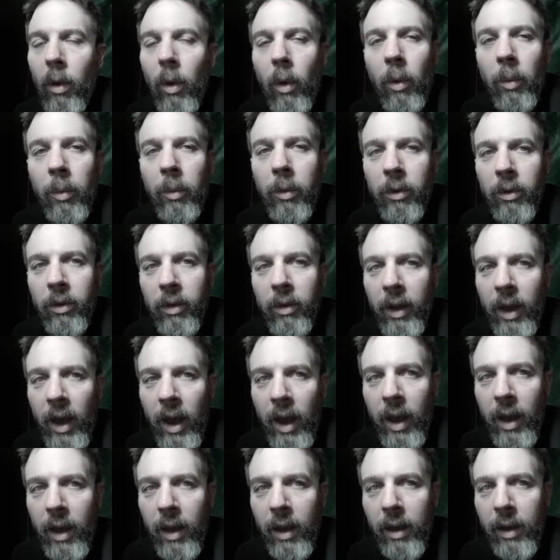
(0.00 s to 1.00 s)
So almost
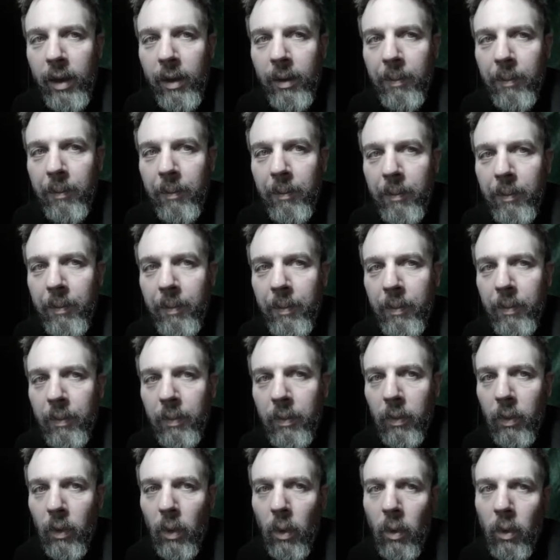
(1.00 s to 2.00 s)
okay.
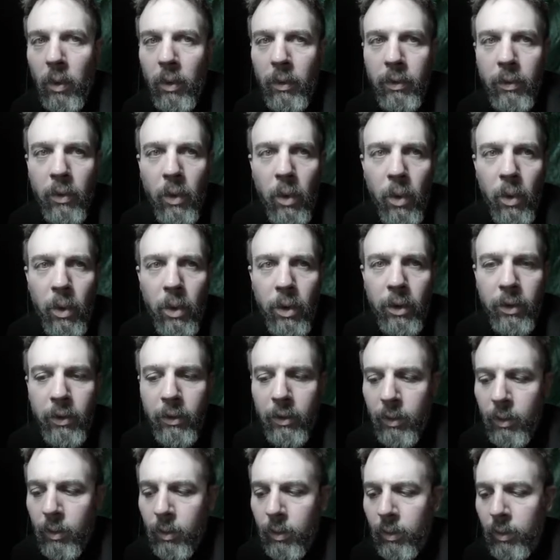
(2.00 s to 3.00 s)
Well, of
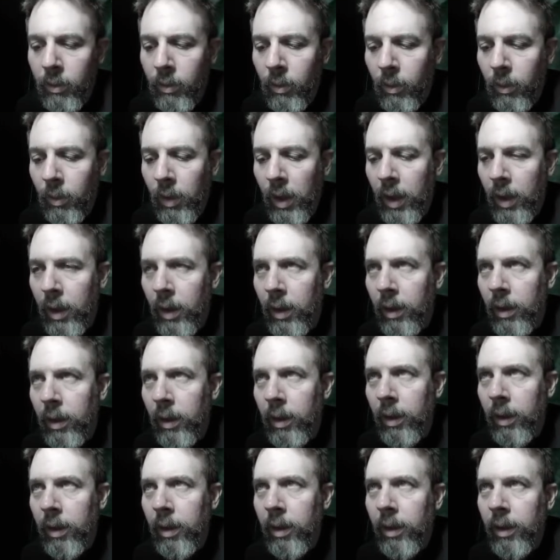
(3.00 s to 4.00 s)
course it was
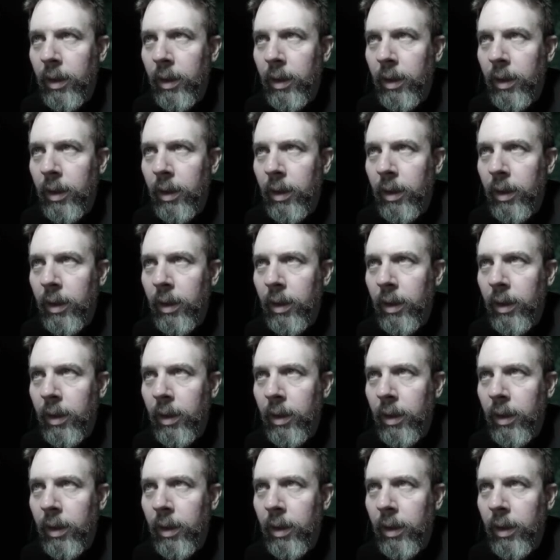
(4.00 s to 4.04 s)
okay,